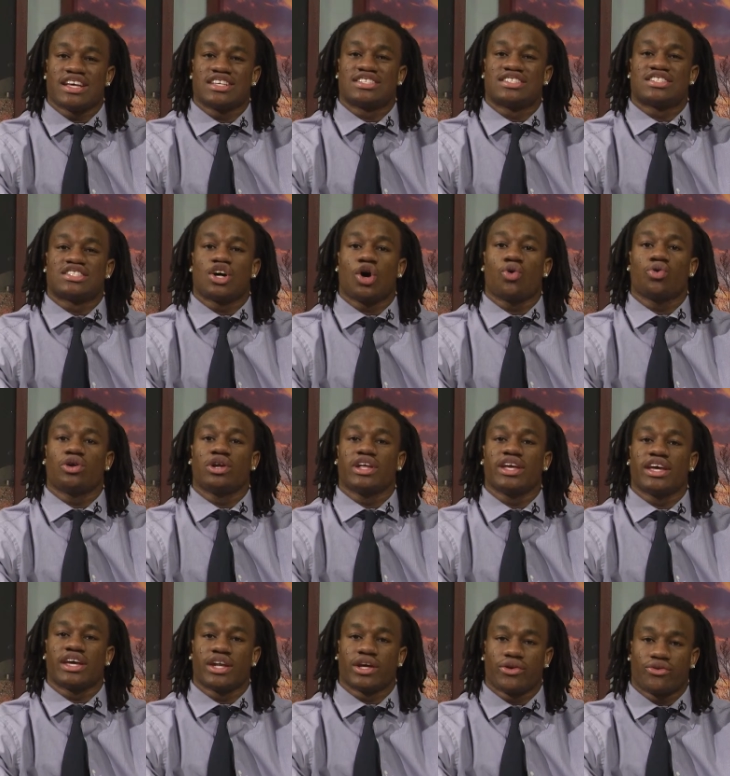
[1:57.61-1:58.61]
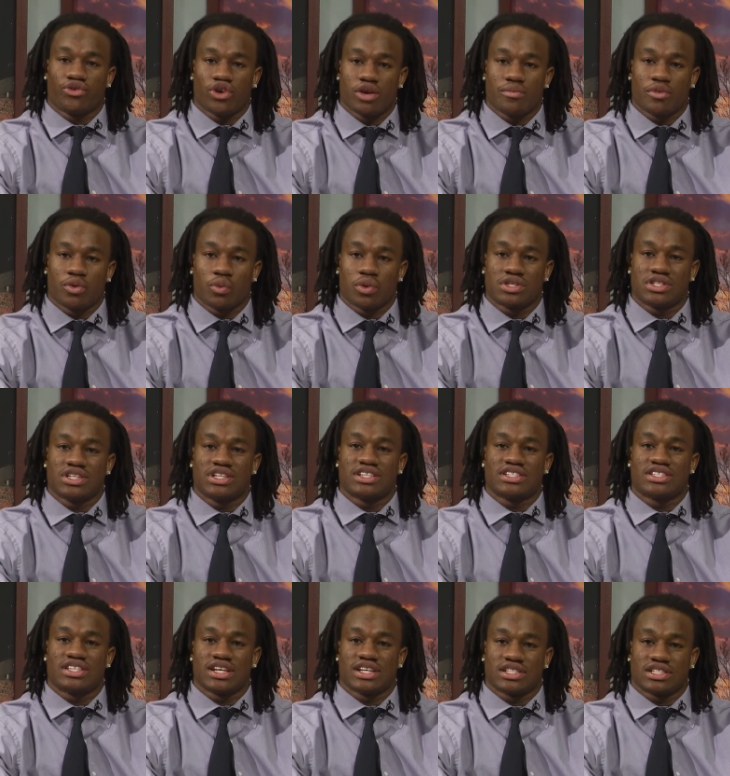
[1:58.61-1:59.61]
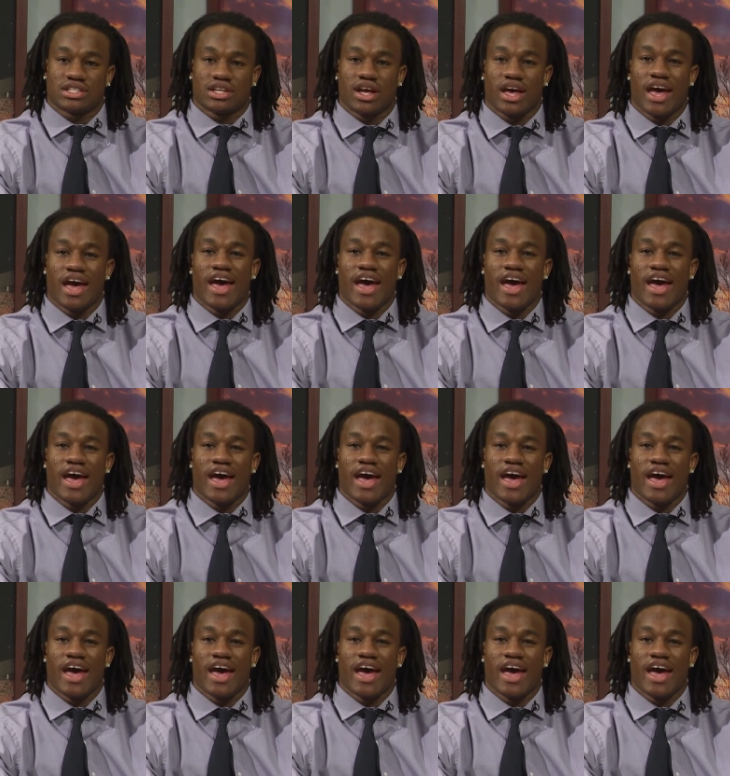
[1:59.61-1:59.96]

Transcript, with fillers: is totally in agreement with the decision.